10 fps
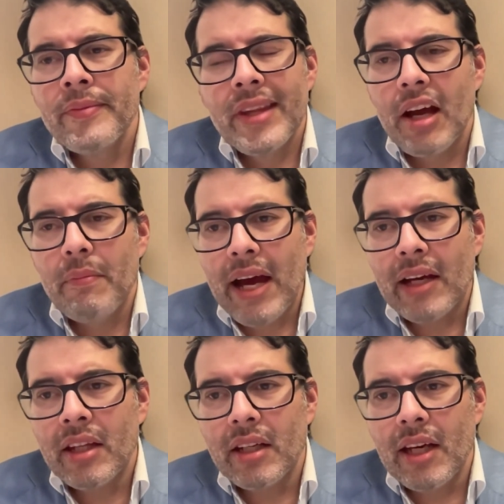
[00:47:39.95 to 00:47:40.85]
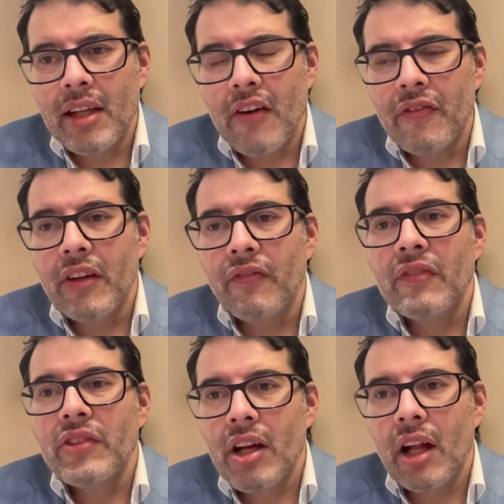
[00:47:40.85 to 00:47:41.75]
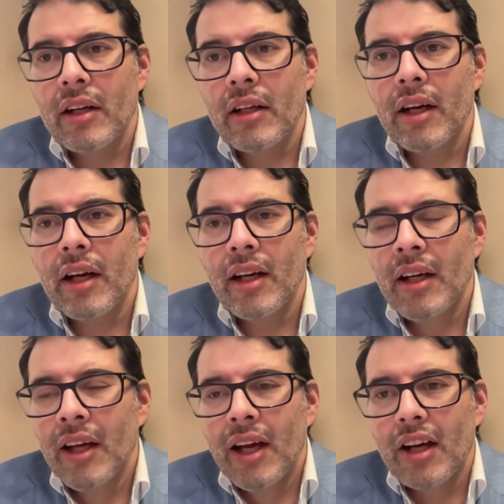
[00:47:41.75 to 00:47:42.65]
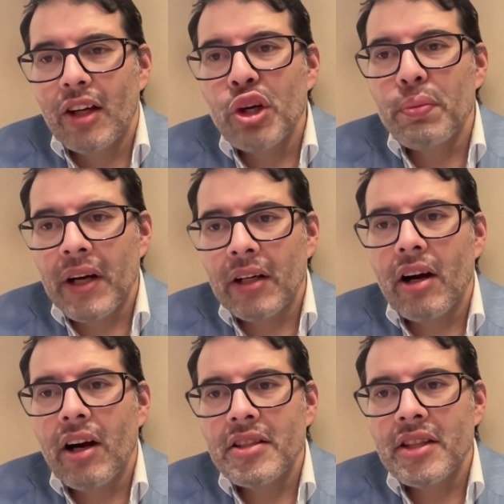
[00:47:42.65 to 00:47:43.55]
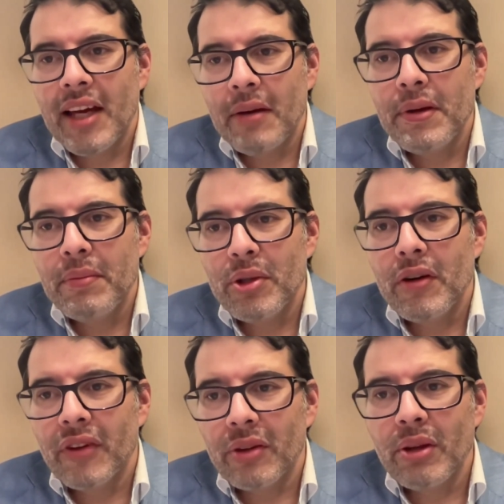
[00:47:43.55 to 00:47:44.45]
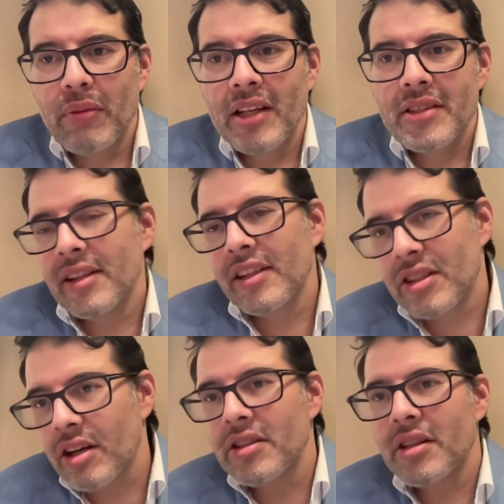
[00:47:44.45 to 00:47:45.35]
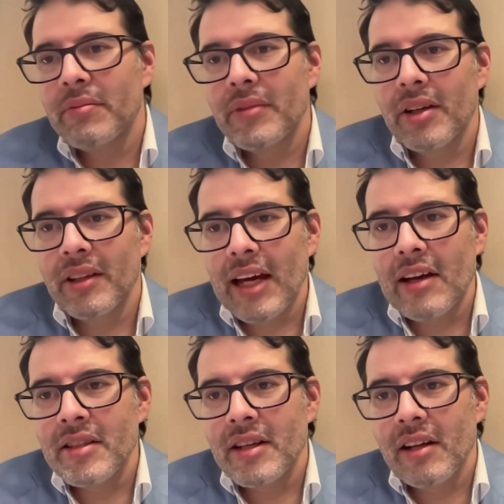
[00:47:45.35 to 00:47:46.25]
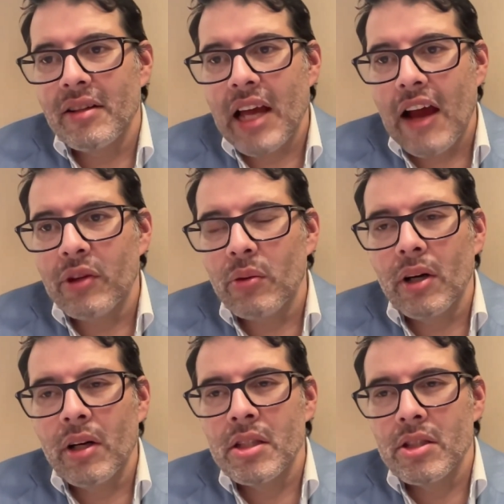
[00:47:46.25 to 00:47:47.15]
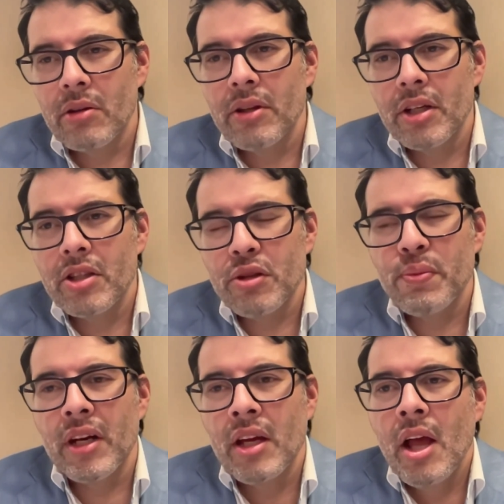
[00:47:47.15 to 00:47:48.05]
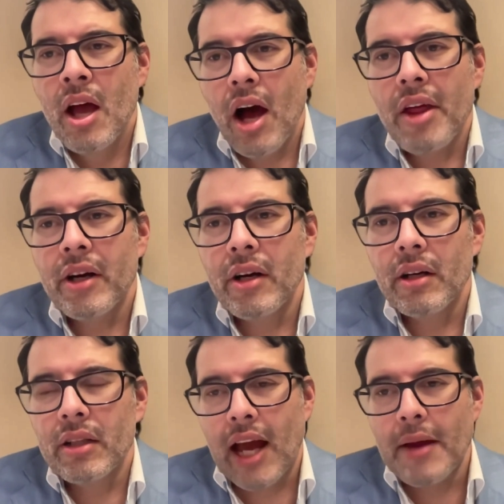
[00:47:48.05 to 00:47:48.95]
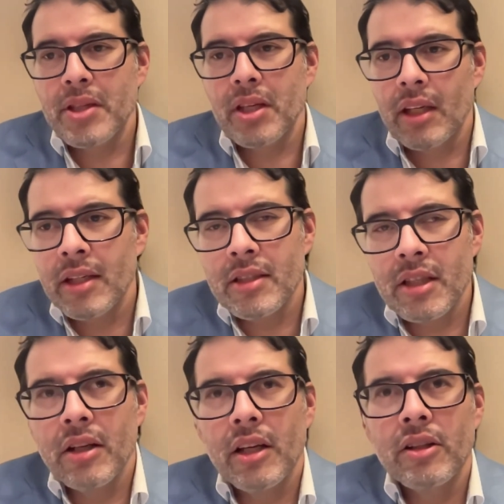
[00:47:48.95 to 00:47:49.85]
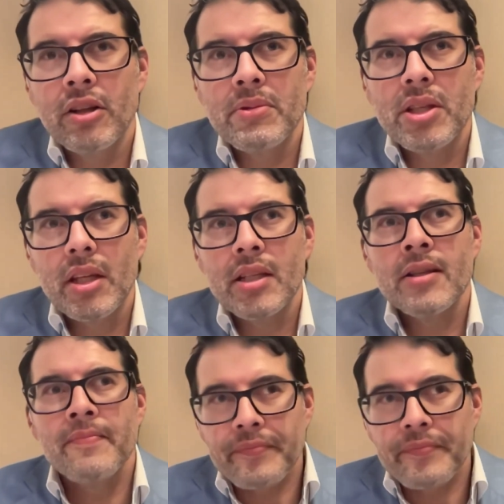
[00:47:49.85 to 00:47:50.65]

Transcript: Back in the day, they offered the $50 coupon cards, and they had people do it for 3 months and then charged them, $1,000 afterwards. And so there's been other types of things in terms of this.